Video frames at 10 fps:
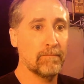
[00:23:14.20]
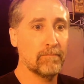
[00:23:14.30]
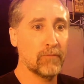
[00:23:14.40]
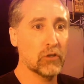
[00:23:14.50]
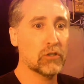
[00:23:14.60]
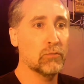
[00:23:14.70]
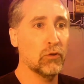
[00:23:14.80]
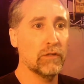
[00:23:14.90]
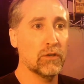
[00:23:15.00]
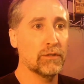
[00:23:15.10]
first
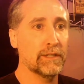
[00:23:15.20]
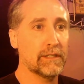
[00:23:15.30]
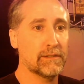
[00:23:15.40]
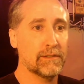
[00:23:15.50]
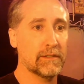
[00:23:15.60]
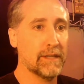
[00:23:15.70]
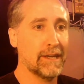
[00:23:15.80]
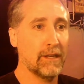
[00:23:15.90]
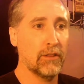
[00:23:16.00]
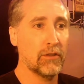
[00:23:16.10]
movie only, because the
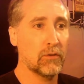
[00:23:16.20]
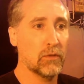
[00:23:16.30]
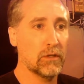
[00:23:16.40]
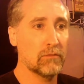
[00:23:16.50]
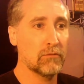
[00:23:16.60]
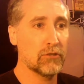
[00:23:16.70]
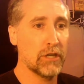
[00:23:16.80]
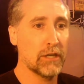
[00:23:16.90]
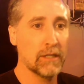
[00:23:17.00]
second and third one were junk.